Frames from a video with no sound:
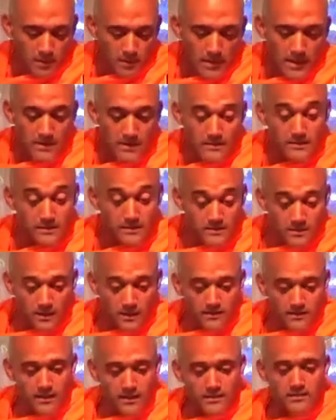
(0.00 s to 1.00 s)
And in this
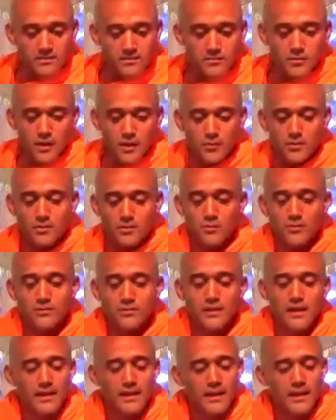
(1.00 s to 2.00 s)
context, Sri Ramakrishna would
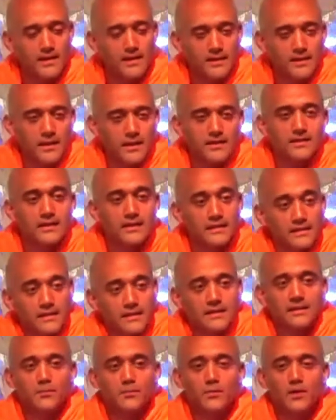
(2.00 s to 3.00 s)
say again and again, kina
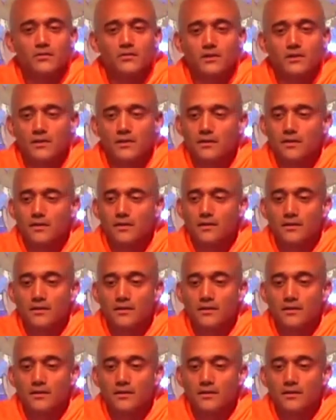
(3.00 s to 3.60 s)
kina prarthana.